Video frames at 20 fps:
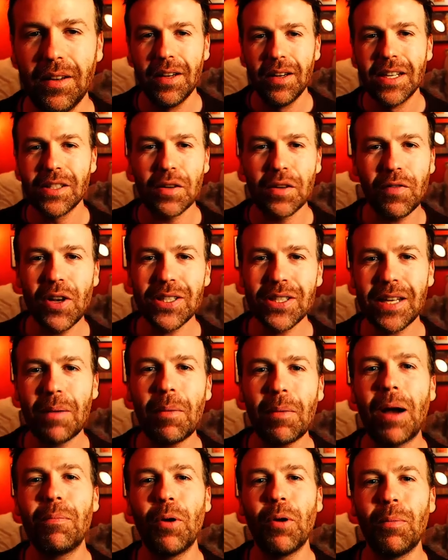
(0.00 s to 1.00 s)
So first up, I
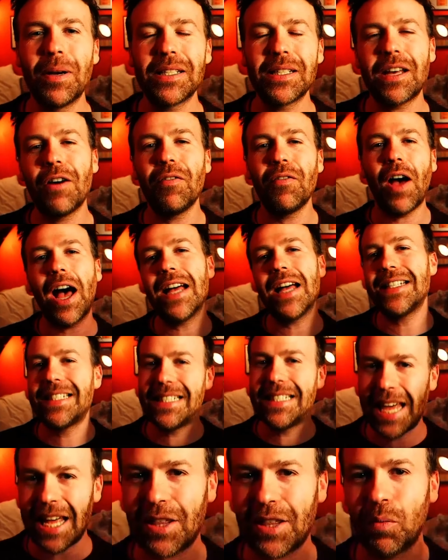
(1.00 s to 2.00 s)
bought myself a
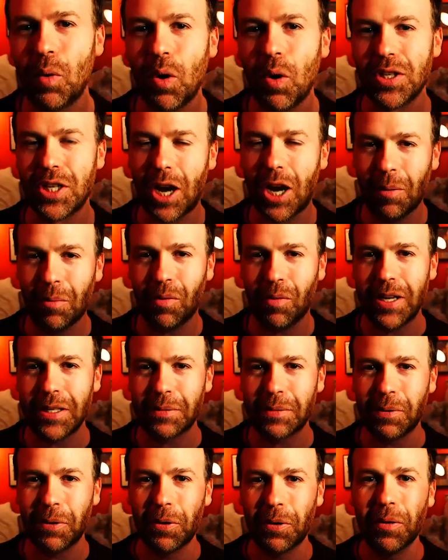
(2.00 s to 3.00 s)
Deathwatch upgrade
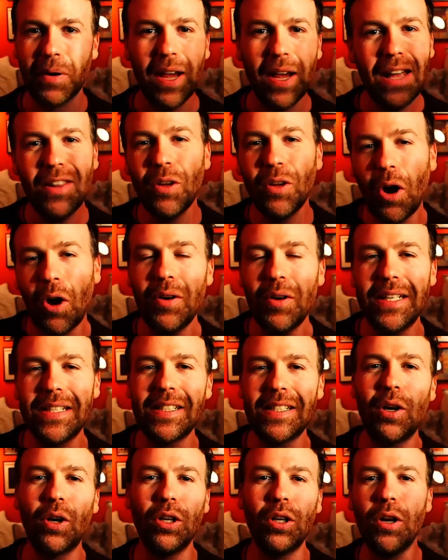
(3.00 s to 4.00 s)
sprue. Not only has it
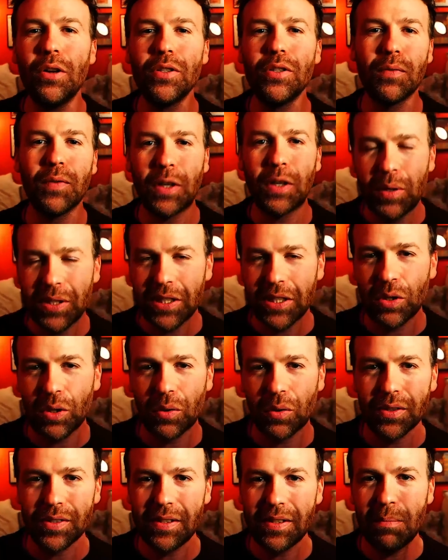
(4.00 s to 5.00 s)
got loads of inquisitorial
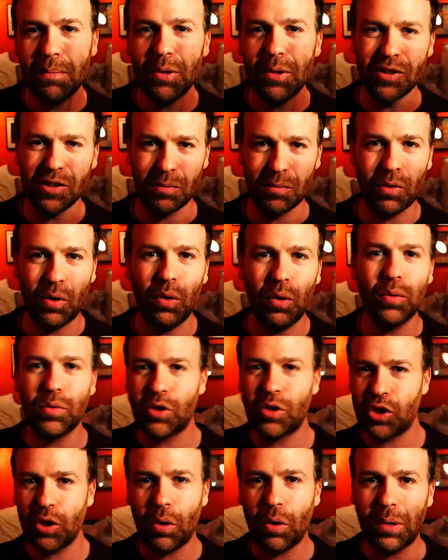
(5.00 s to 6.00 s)
symbols, some cool
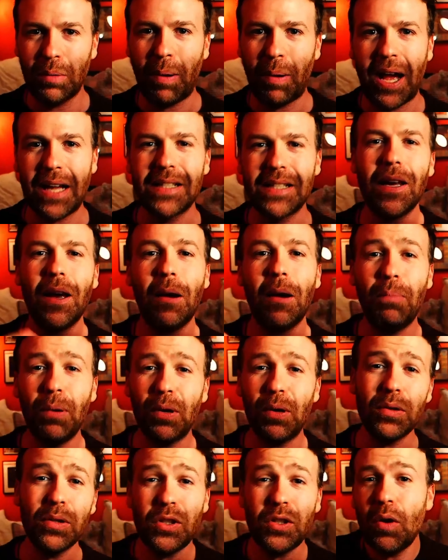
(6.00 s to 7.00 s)
shoulder pads, but
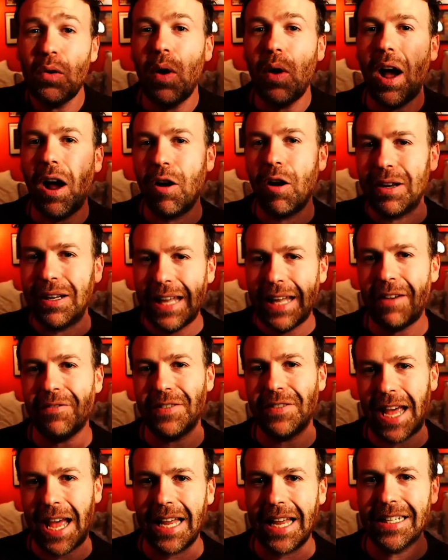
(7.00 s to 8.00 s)
also a
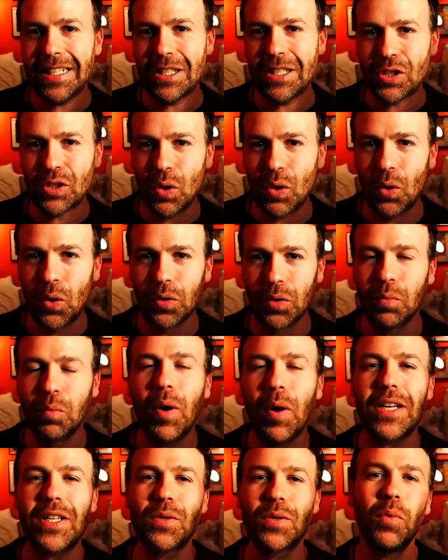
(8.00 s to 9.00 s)
left-handed sword,
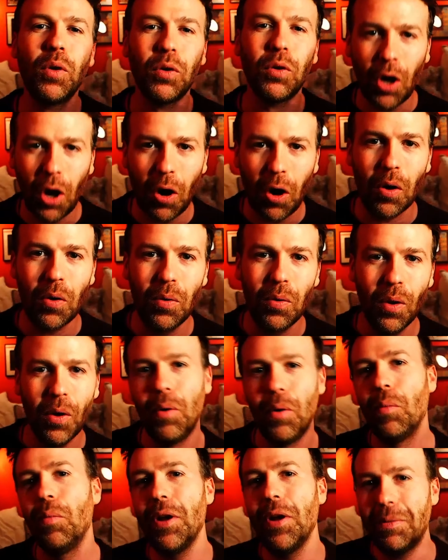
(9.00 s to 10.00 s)
which will go
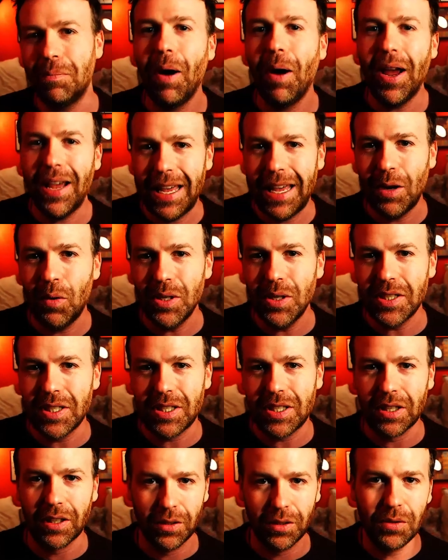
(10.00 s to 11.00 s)
with my
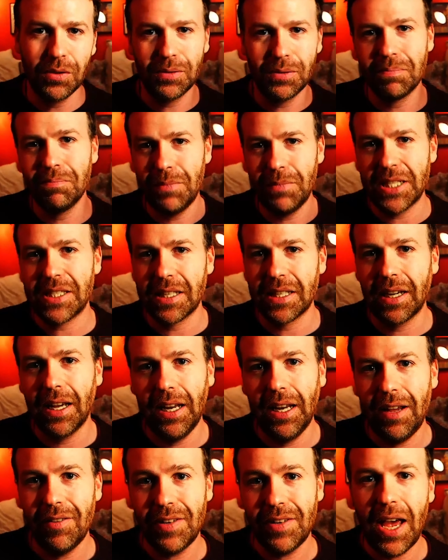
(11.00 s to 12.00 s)
Inquisitor, who's missing a
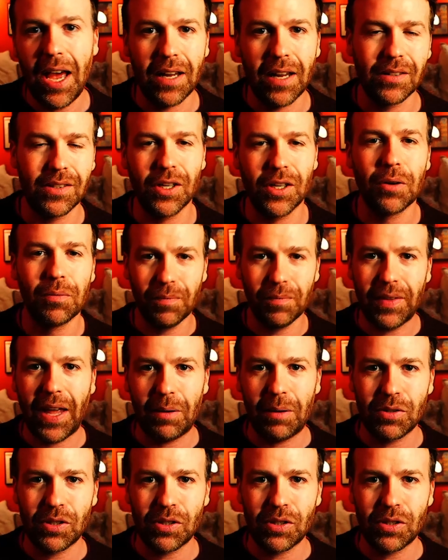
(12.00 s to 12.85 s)
left hand, so that was